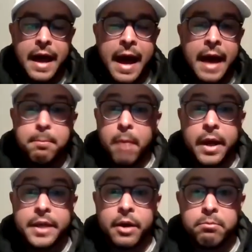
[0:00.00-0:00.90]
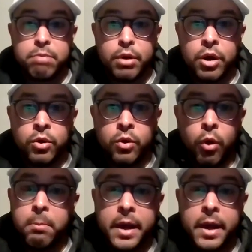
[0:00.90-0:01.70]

at Mike Umbro or